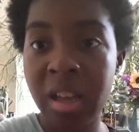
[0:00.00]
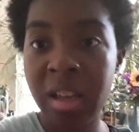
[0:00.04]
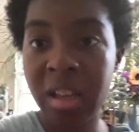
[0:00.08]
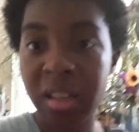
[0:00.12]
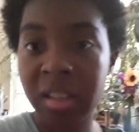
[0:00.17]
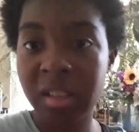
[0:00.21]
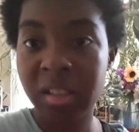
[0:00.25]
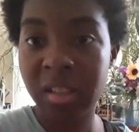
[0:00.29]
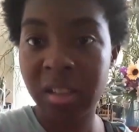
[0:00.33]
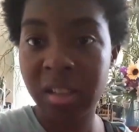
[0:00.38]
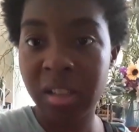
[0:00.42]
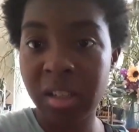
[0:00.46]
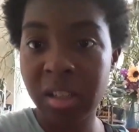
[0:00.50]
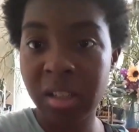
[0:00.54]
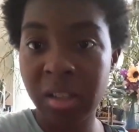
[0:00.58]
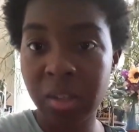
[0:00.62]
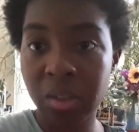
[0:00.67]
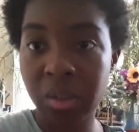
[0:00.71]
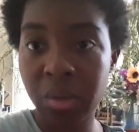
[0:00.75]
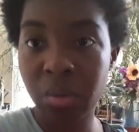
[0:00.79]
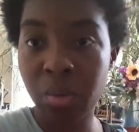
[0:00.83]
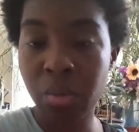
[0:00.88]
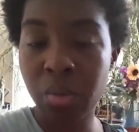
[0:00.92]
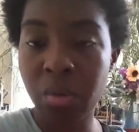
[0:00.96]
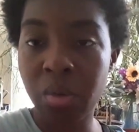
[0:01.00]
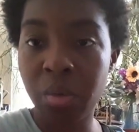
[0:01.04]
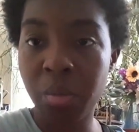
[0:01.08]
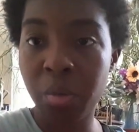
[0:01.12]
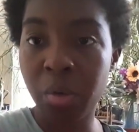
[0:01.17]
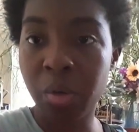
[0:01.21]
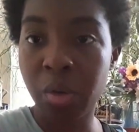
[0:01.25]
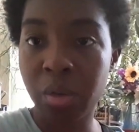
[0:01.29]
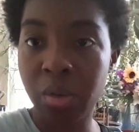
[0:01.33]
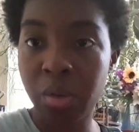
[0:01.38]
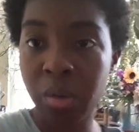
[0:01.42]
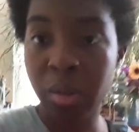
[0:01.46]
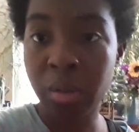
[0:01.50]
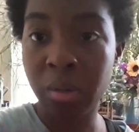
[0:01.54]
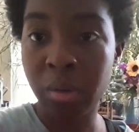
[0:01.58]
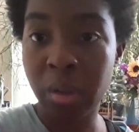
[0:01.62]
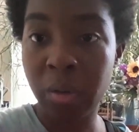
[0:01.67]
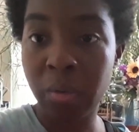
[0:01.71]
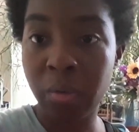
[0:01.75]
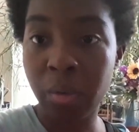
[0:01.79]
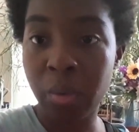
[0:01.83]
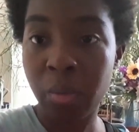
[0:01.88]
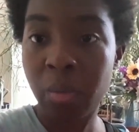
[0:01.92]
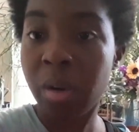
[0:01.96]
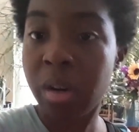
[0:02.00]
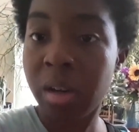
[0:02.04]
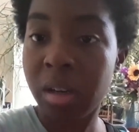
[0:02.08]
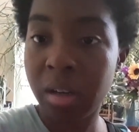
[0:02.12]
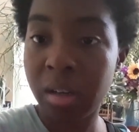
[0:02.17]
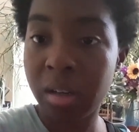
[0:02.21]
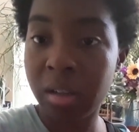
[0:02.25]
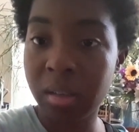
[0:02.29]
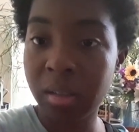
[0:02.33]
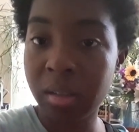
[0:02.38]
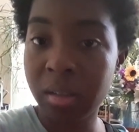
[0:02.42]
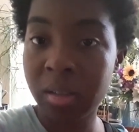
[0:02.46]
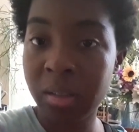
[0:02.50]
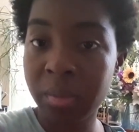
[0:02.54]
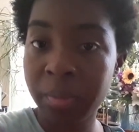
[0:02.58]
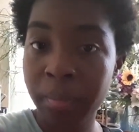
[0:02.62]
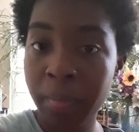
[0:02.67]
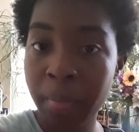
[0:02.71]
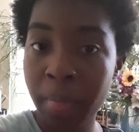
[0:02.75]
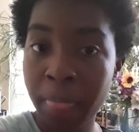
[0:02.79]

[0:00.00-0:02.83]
see the school more clearly for what it is.